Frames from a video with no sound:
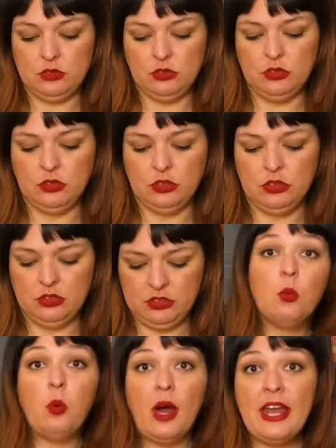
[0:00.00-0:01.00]
Ooh.
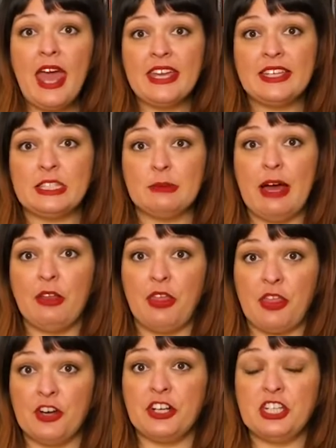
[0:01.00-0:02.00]
1 egg is about
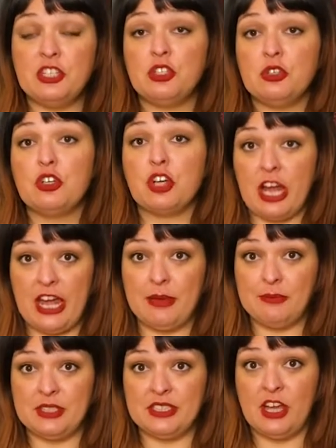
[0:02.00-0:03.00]
32
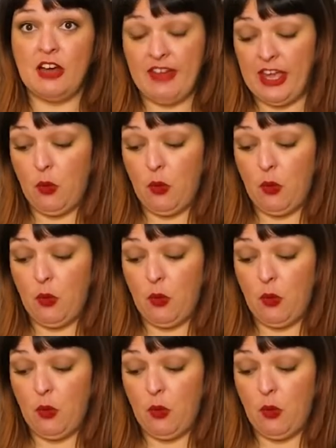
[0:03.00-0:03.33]
grams of egg